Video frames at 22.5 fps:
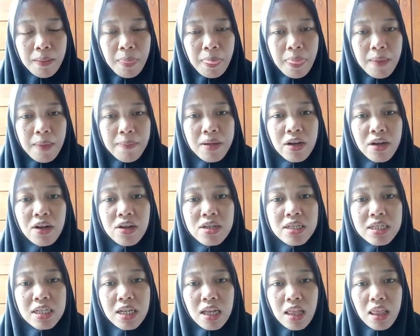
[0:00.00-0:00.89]
Micro
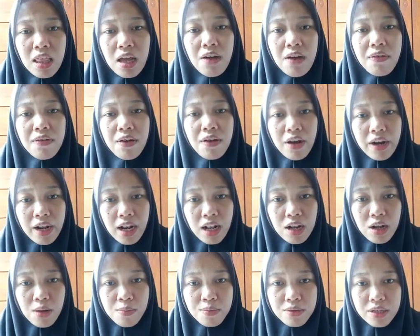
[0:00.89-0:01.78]
skill of
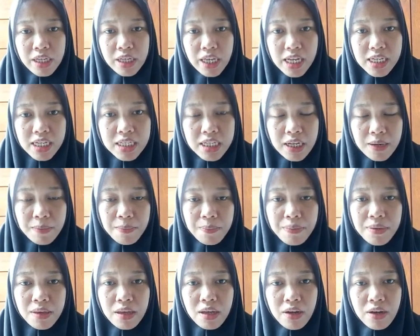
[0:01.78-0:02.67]
oral communication.
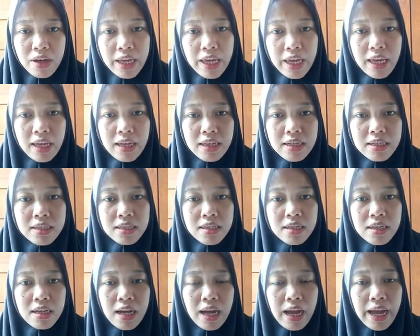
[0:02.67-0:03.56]
Okay,
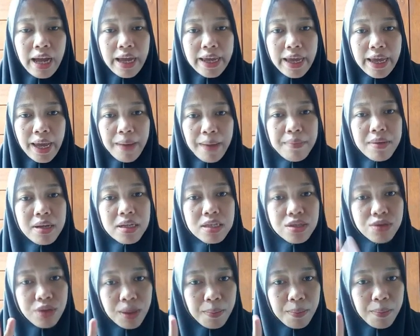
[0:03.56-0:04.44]
I have
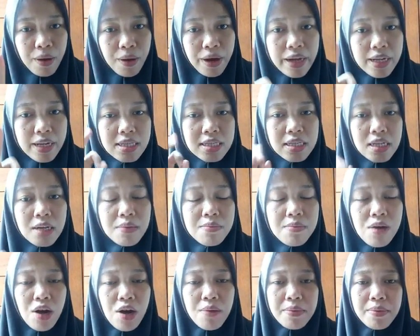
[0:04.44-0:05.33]
2 points
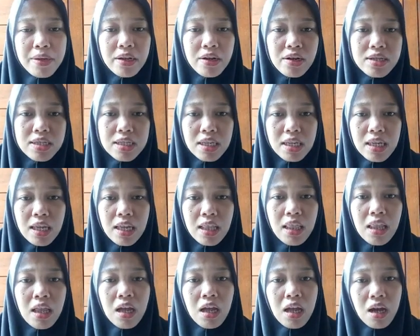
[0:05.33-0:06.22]
about micro skill
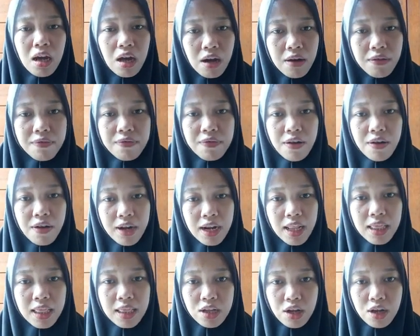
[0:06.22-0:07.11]
of
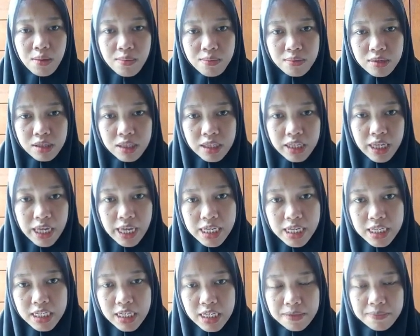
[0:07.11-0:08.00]
oral
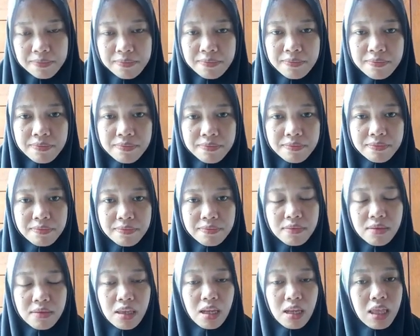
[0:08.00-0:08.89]
communication.
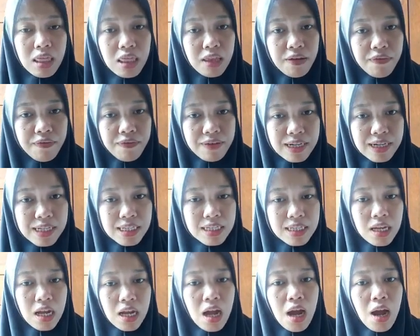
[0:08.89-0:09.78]
The first,
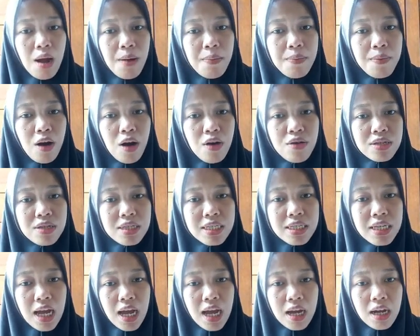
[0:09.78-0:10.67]

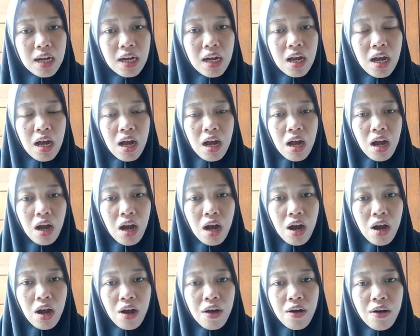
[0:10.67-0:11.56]
production
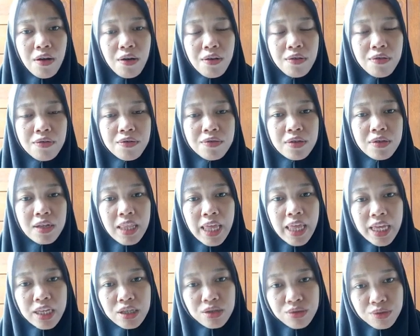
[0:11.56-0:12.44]
of
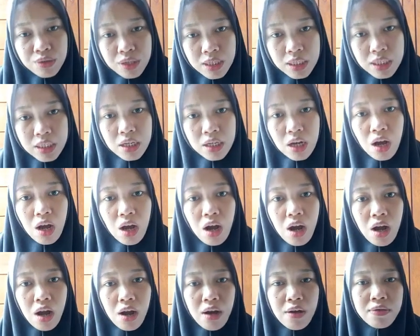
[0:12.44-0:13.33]
language
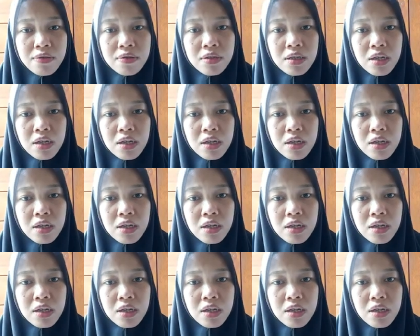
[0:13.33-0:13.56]
of